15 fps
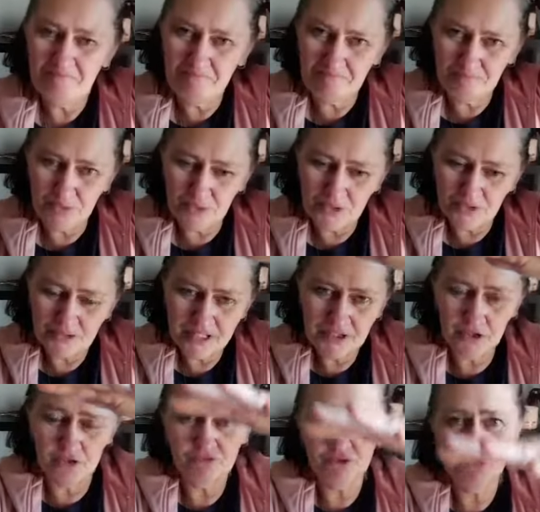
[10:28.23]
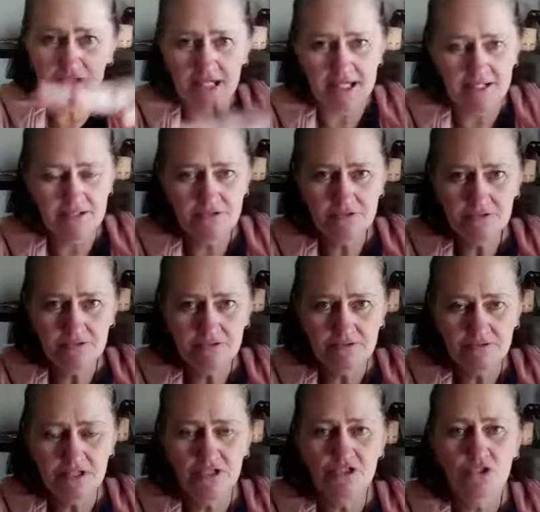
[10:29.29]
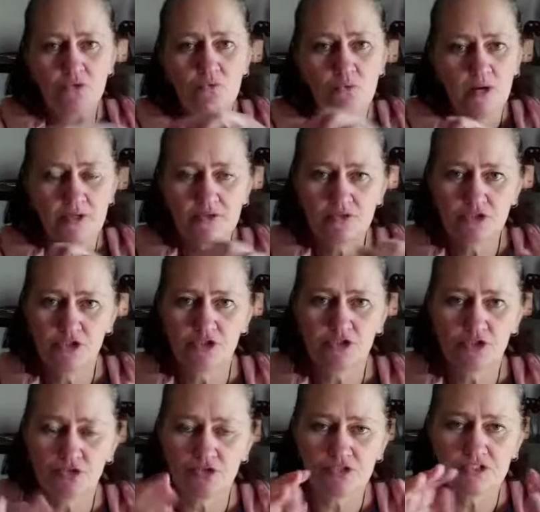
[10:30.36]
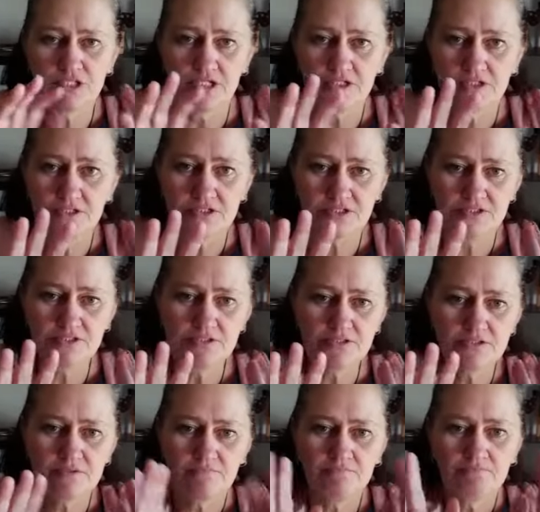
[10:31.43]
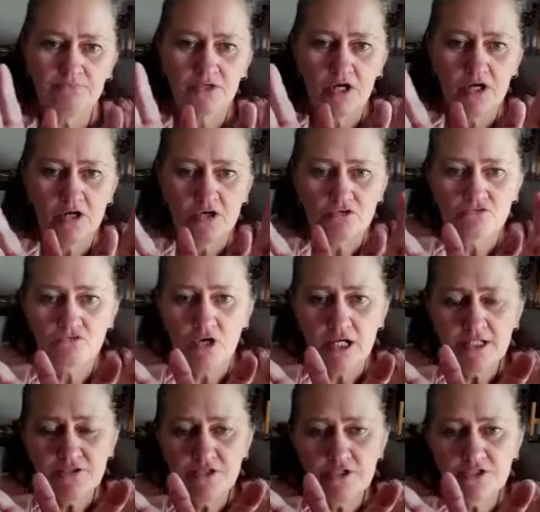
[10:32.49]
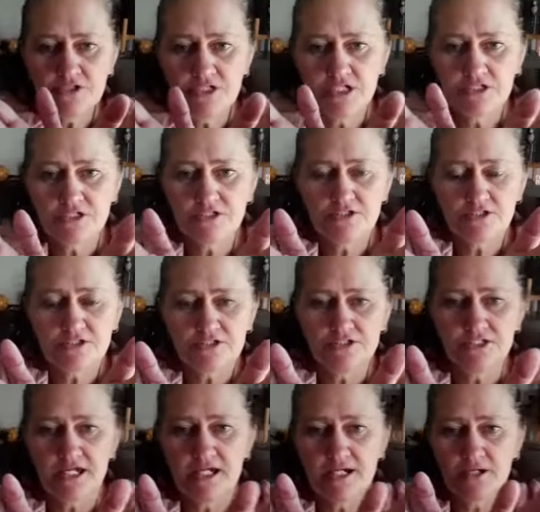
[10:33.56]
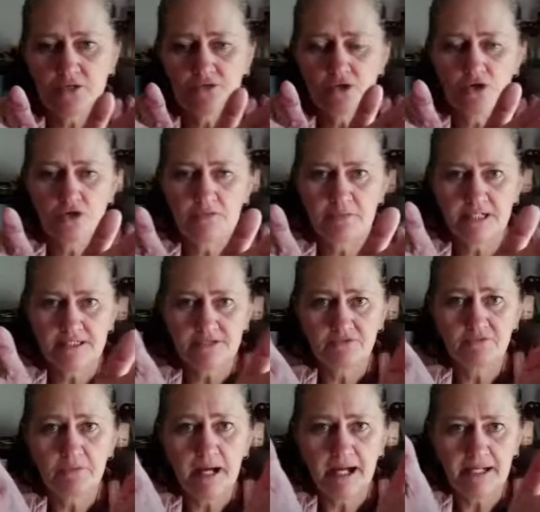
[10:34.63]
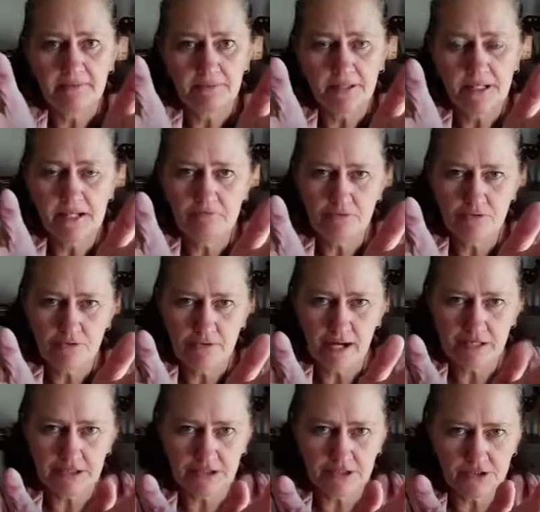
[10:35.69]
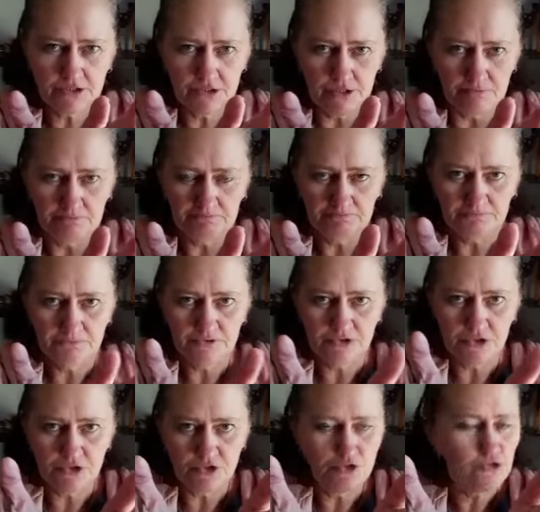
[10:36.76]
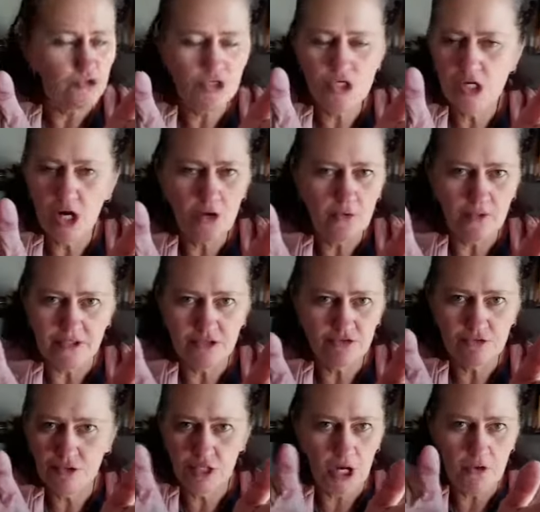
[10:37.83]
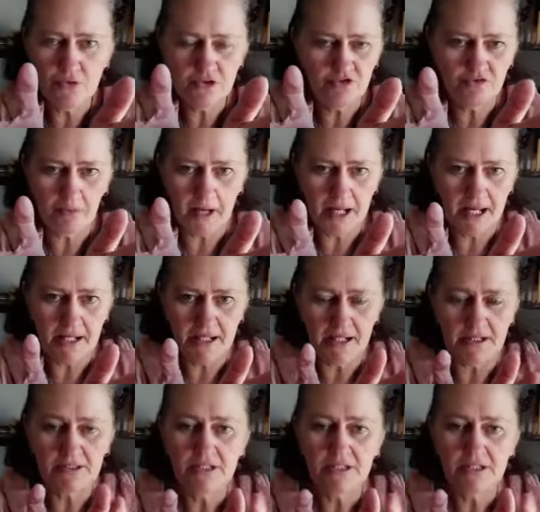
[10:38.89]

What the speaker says: Boil that novel down into 1 or 2 short sentences. Write those sentences down on a piece of paper and practice them so you know it off by heart.